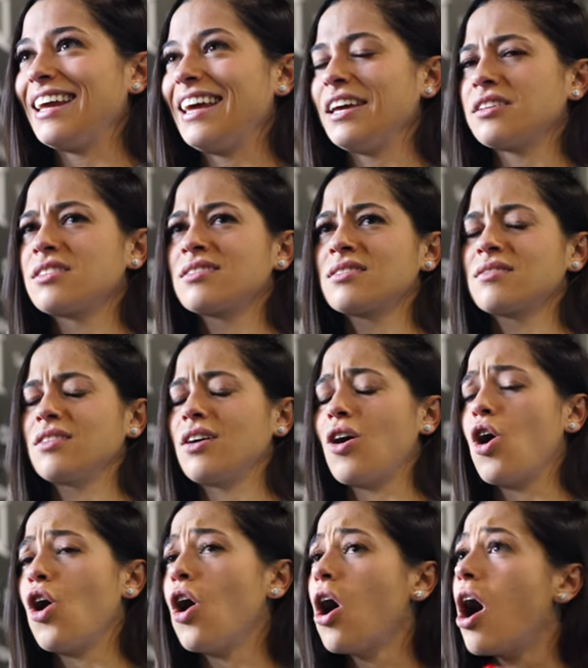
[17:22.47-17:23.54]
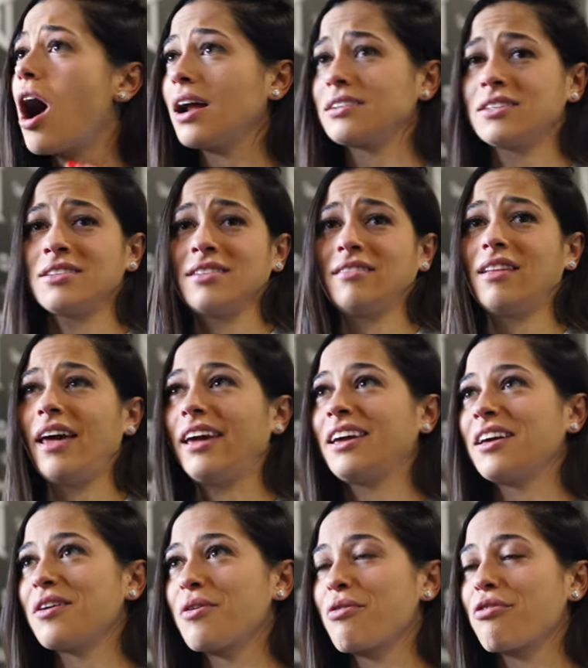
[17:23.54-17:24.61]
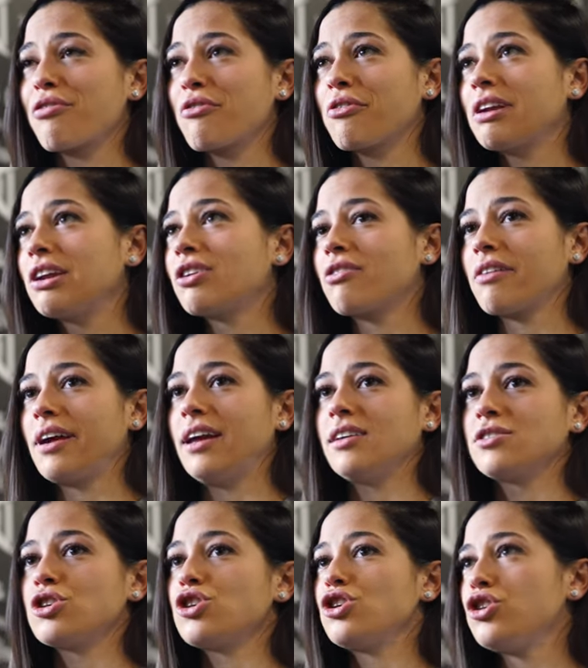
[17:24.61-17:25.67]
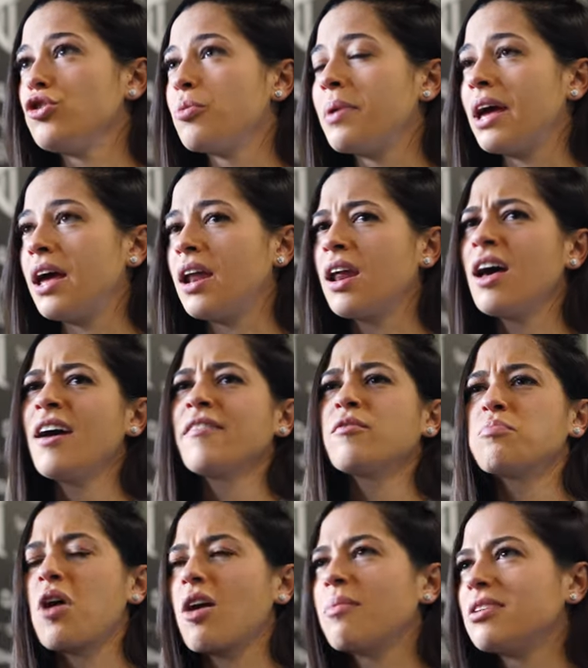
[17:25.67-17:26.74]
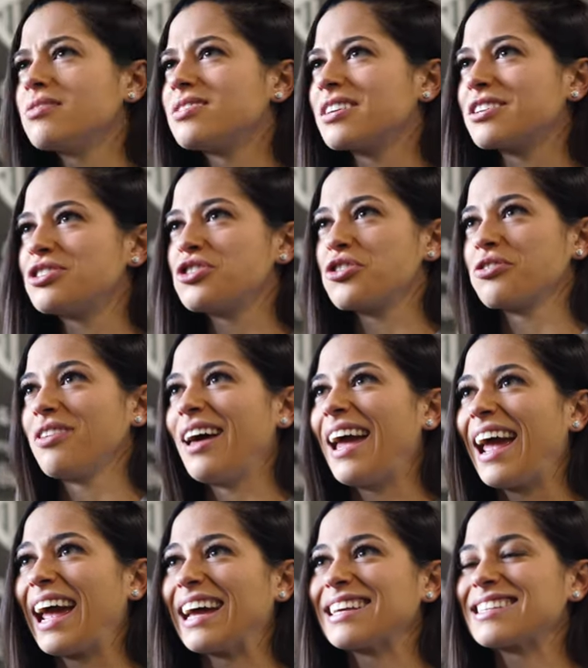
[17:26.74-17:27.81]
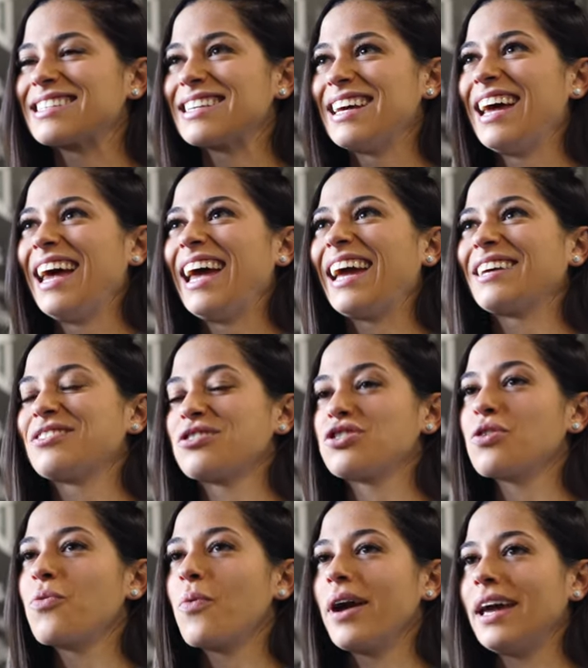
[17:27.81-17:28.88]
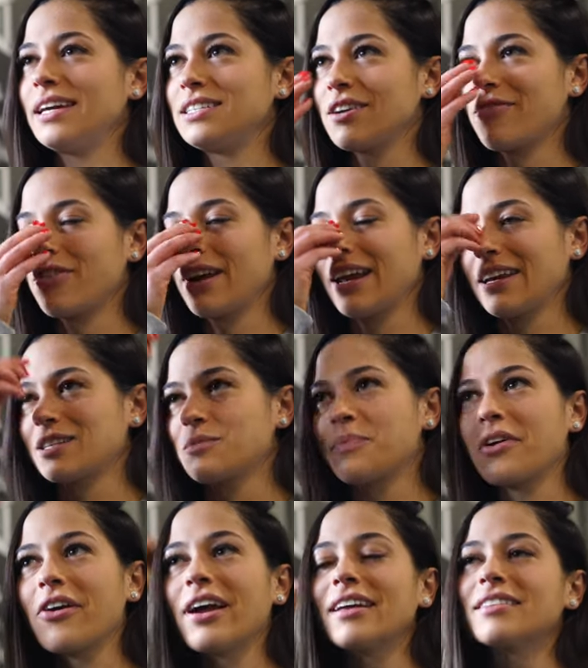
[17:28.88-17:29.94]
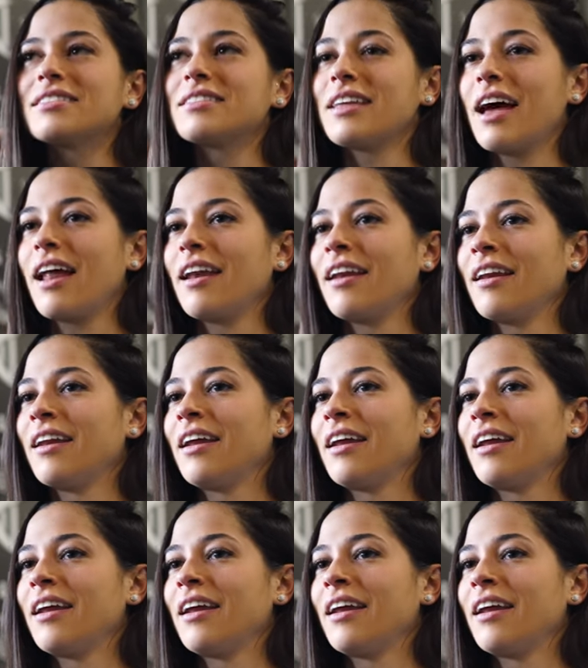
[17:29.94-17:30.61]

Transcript: it's hot, like 30 degrees, humid, barbell sticks to your legs. It's just a way different experience than